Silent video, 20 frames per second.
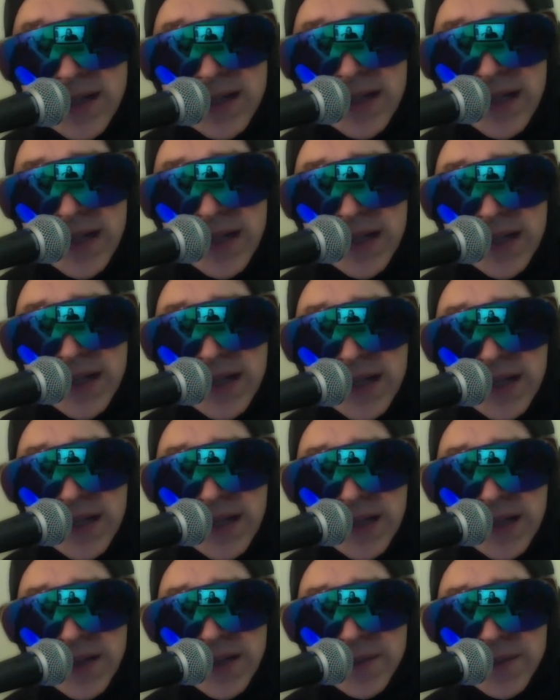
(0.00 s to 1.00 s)

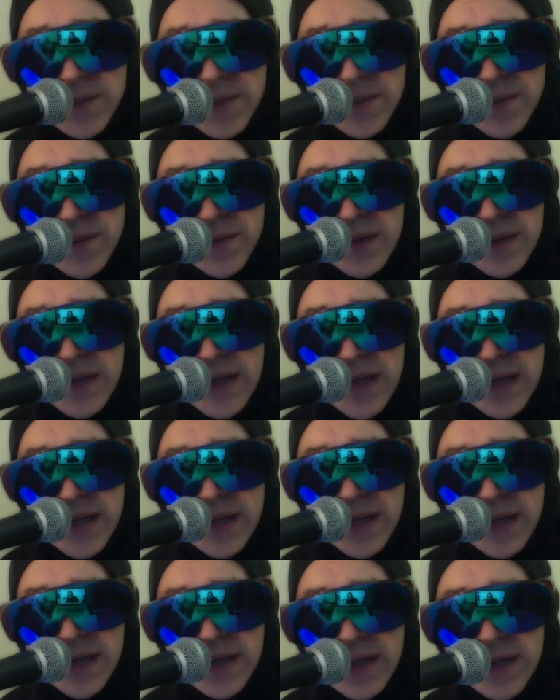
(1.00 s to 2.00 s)
Anything
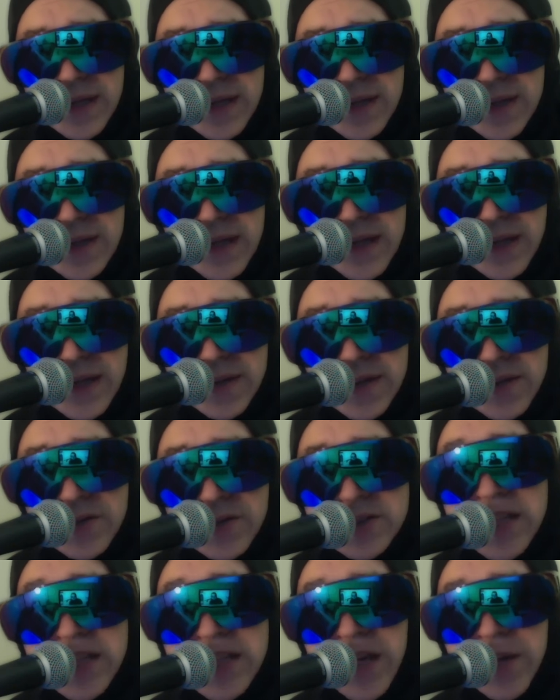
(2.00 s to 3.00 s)
to
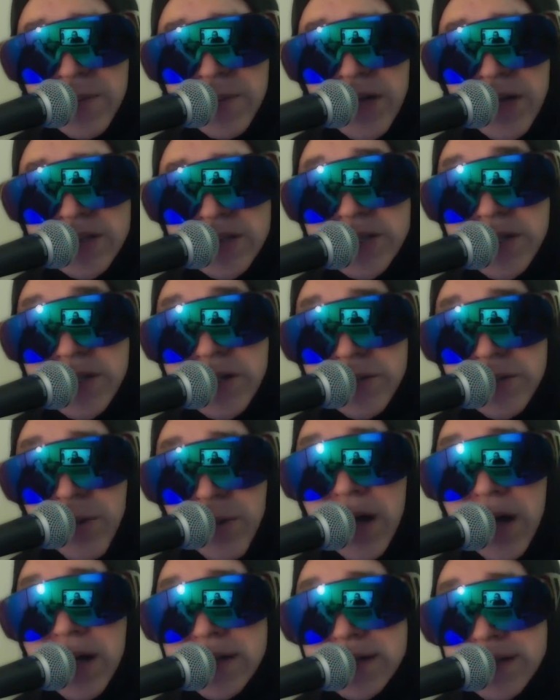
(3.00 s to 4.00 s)
say about junk
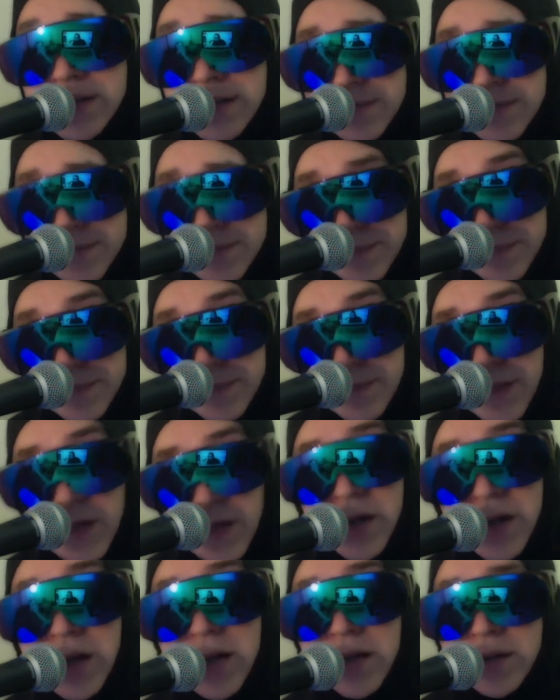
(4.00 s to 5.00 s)
bonds at
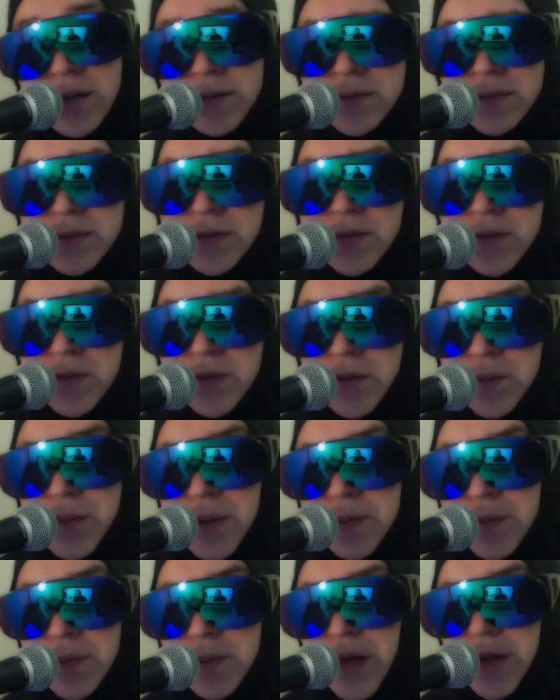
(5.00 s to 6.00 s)
all to the
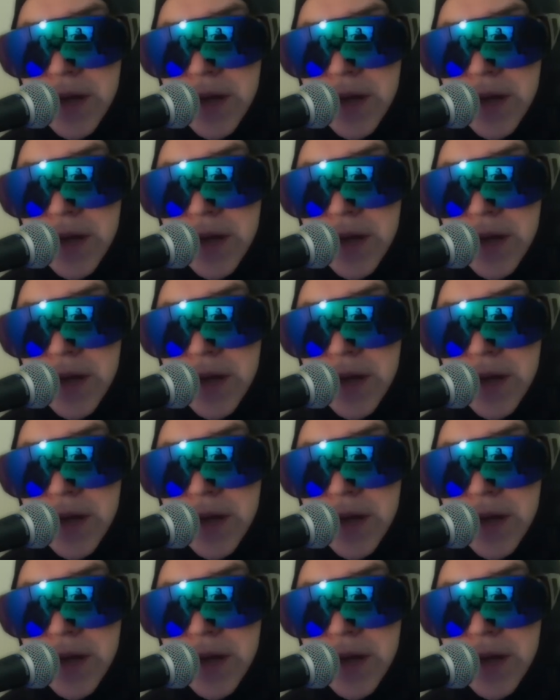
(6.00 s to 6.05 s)
people out